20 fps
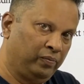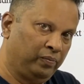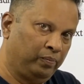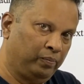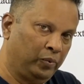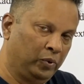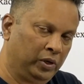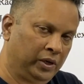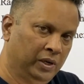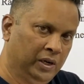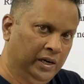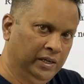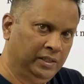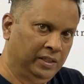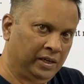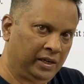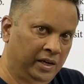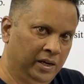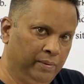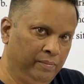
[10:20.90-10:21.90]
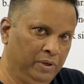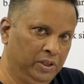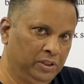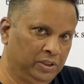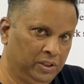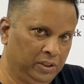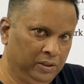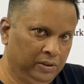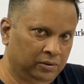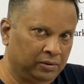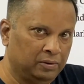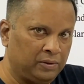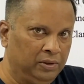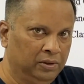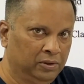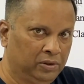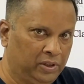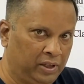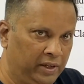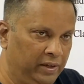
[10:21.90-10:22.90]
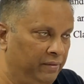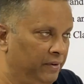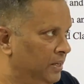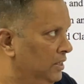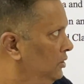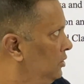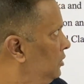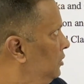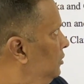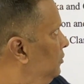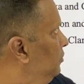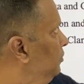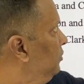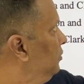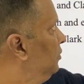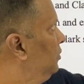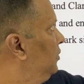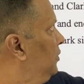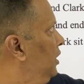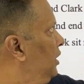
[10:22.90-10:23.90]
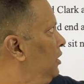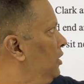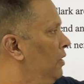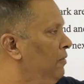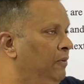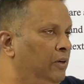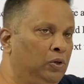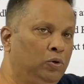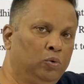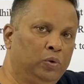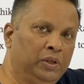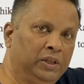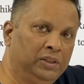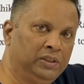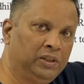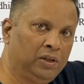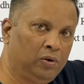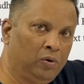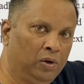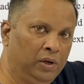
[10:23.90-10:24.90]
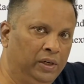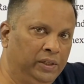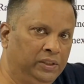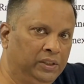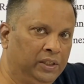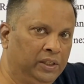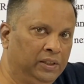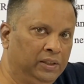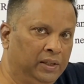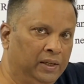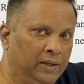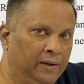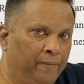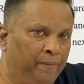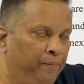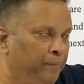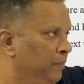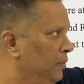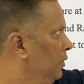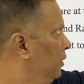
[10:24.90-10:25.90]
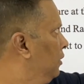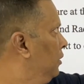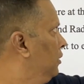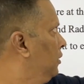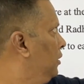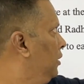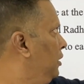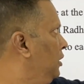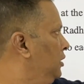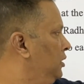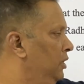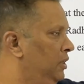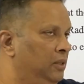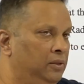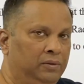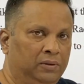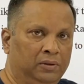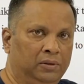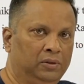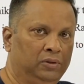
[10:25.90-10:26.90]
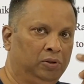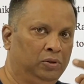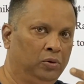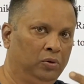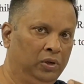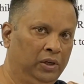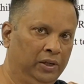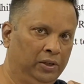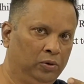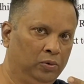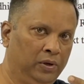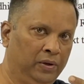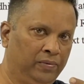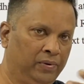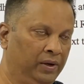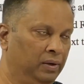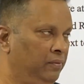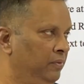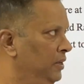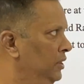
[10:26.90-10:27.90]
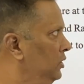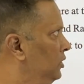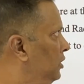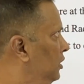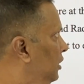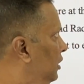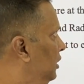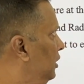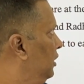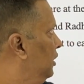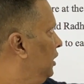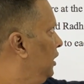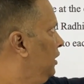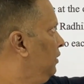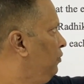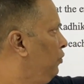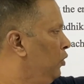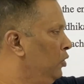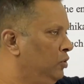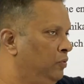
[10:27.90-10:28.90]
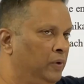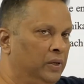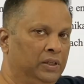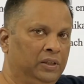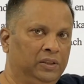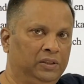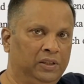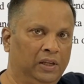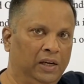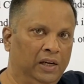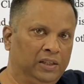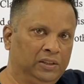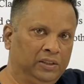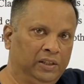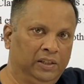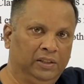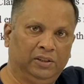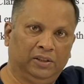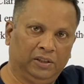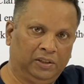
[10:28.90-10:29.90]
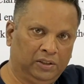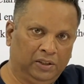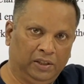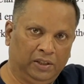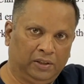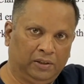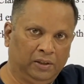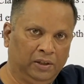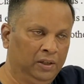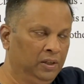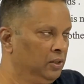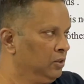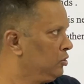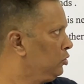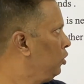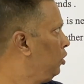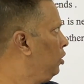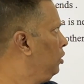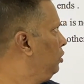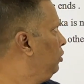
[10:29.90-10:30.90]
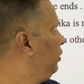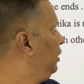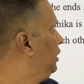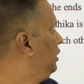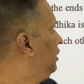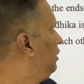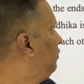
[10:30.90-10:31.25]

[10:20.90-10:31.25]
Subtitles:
put either A, B, C, 3 ways. Then after 2 kids are already sitting there, third seat, only 2 different ways. And fourth one is the last guy sits there. So altogether